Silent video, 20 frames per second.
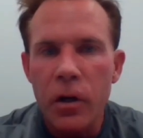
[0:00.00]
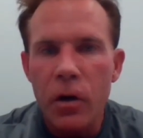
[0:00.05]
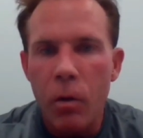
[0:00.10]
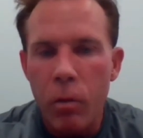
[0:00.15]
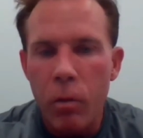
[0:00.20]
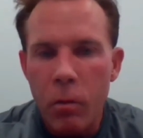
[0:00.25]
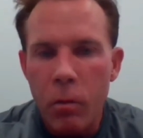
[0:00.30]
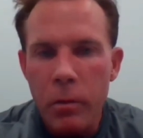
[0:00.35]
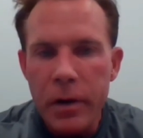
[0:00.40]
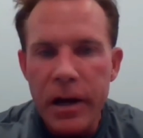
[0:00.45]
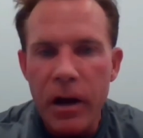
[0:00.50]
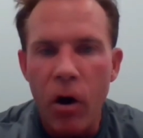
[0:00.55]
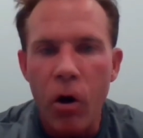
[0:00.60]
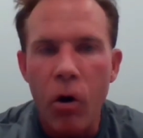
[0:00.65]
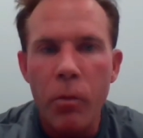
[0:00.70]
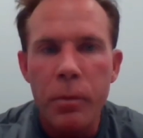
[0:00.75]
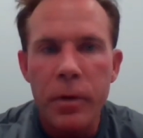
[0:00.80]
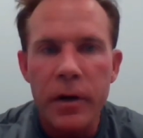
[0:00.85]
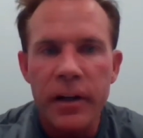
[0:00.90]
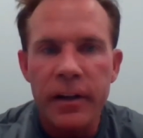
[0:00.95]
When we
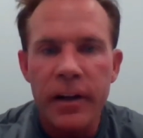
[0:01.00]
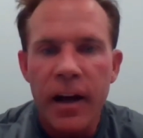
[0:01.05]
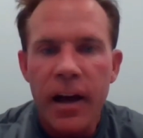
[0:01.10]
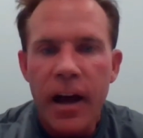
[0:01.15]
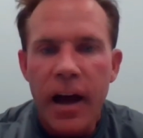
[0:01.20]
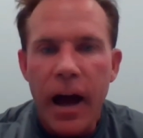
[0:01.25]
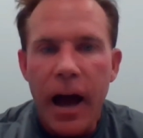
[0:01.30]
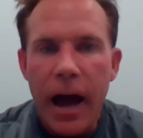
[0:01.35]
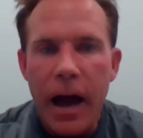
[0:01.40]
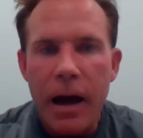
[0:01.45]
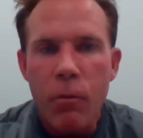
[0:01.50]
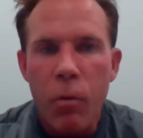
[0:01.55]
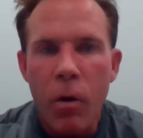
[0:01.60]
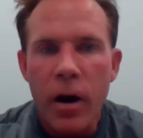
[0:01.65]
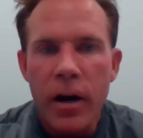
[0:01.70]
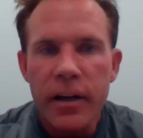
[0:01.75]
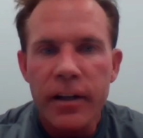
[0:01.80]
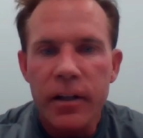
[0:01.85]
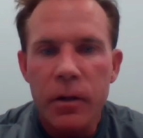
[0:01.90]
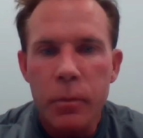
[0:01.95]
opened, I
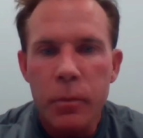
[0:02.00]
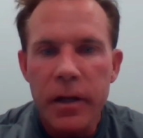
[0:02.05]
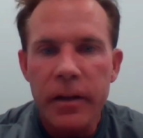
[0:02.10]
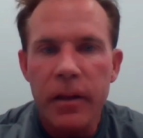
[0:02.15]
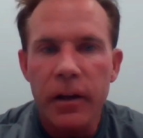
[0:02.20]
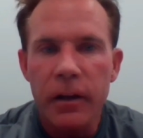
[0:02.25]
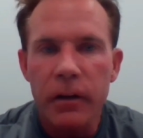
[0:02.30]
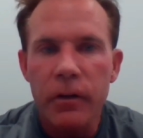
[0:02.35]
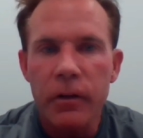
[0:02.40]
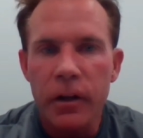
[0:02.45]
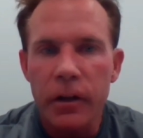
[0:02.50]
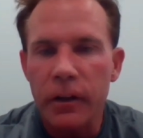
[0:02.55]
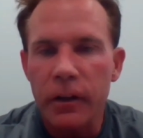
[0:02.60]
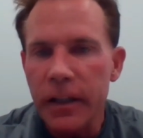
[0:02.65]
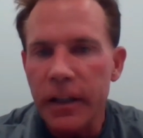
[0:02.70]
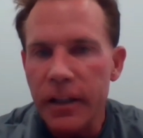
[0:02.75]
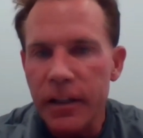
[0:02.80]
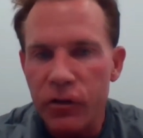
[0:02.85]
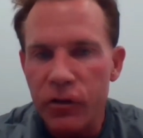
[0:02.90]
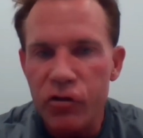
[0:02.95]
wanted to be the
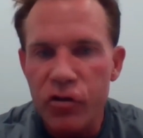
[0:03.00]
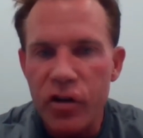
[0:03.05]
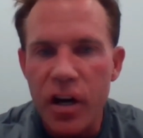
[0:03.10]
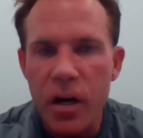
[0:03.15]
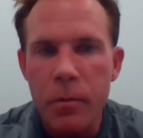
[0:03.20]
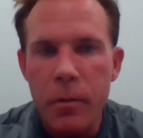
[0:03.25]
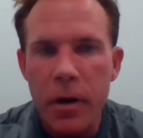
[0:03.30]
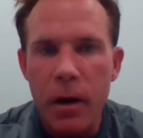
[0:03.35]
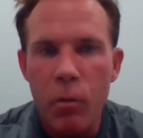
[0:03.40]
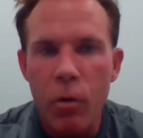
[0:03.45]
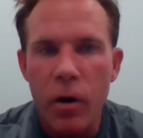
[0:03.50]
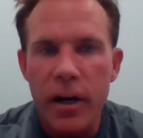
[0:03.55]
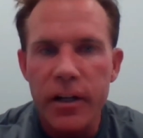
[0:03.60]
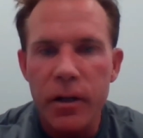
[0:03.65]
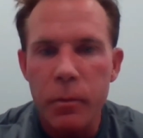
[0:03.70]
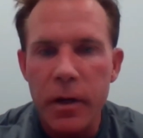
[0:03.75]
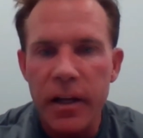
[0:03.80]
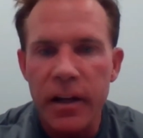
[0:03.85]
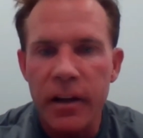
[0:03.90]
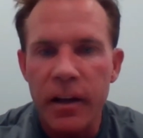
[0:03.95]
cleanest gym, and I
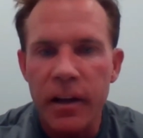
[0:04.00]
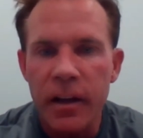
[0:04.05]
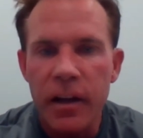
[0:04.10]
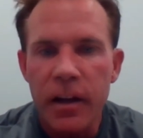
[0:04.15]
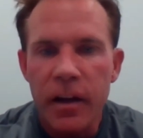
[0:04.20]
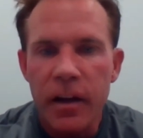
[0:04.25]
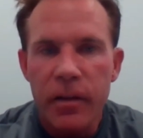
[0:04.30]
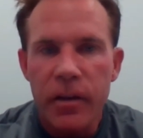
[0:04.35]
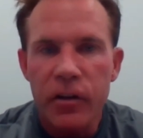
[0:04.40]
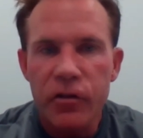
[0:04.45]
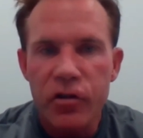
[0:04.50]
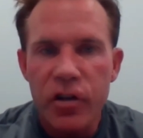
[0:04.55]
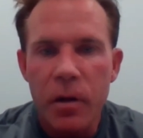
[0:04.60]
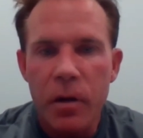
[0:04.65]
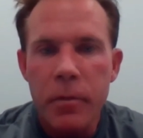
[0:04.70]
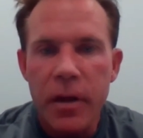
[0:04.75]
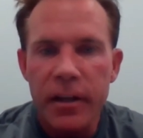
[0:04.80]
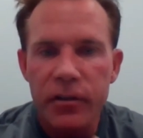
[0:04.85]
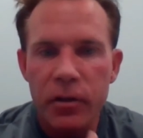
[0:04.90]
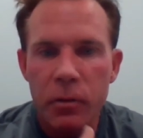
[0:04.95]
wanted to be the
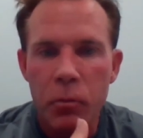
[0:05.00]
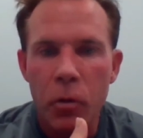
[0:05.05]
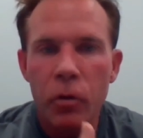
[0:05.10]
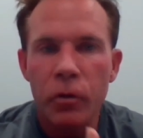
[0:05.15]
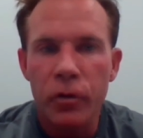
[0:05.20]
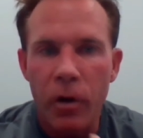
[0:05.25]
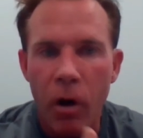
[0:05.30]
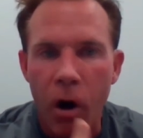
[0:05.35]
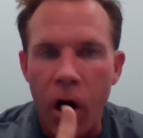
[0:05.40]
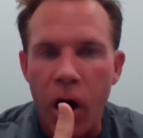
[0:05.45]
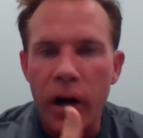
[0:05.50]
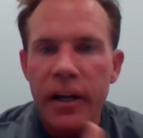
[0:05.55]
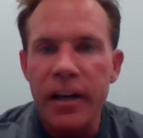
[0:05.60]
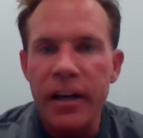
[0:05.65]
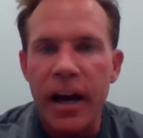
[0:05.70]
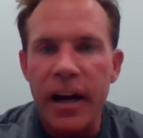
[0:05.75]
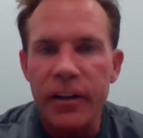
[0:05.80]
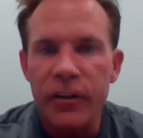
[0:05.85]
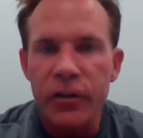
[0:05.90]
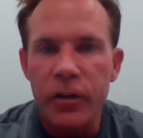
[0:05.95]
gym that's the most
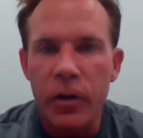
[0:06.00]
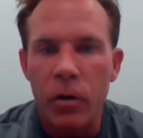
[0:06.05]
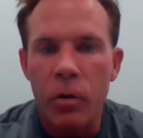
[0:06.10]
organized.